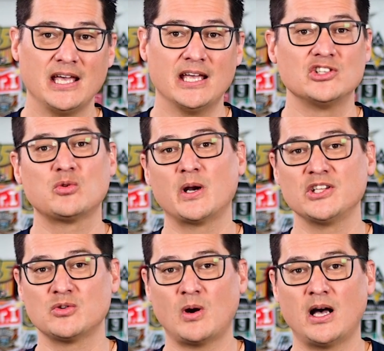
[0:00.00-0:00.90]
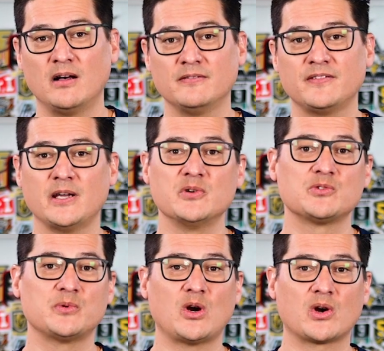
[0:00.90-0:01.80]
In 2012, it was
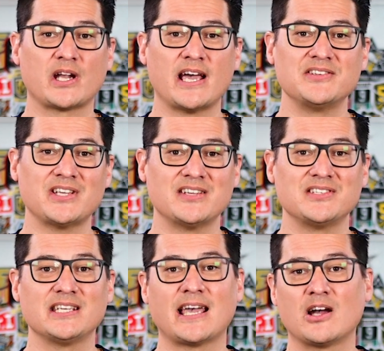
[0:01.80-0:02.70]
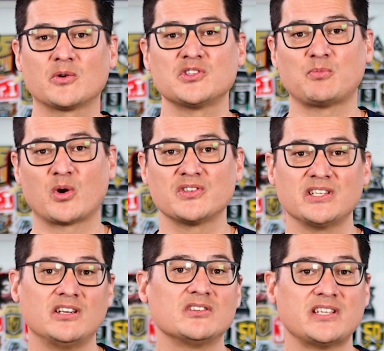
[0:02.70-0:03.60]
reorganized as the Calgary Sports
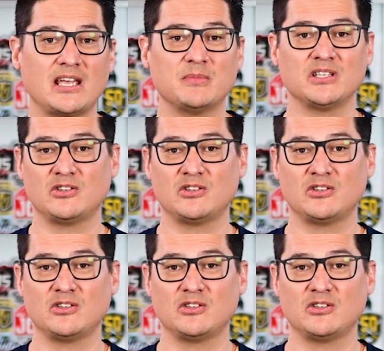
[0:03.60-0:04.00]
and Entertainment